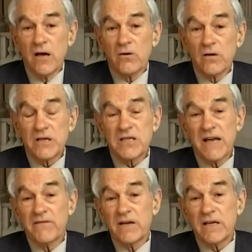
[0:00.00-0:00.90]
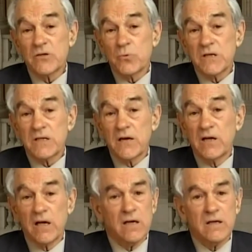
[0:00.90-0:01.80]
early 70s. We said,
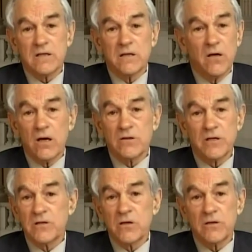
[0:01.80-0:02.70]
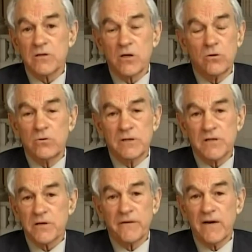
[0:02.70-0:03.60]
yes, the dollar's as good as gold. It's
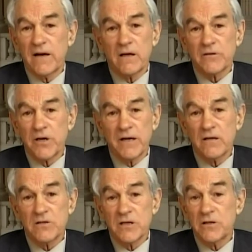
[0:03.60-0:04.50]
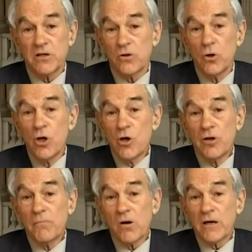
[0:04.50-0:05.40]
$35 an ounce, until
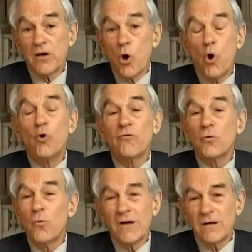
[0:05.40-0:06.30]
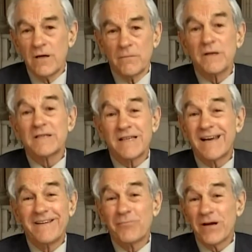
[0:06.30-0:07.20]
the market overwhelmed and
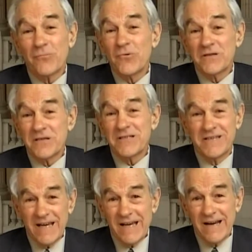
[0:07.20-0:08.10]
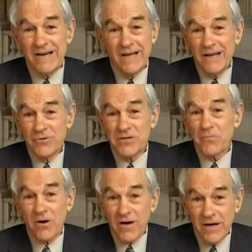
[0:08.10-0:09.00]
said the Bretton Woods is dead. It was the
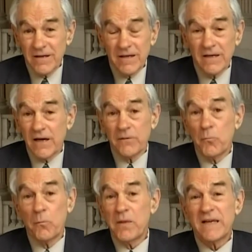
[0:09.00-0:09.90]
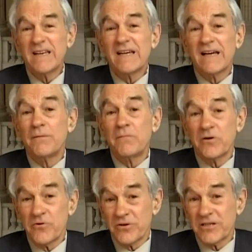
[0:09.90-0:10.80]
market that did that. They didn't come
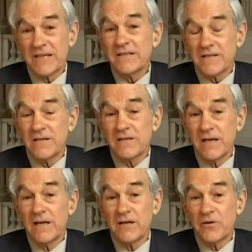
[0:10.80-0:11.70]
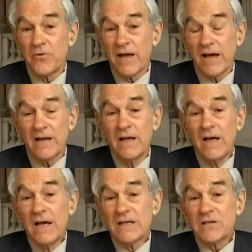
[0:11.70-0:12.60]
to their senses and do that.
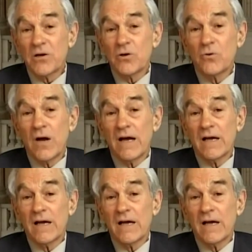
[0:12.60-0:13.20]
So,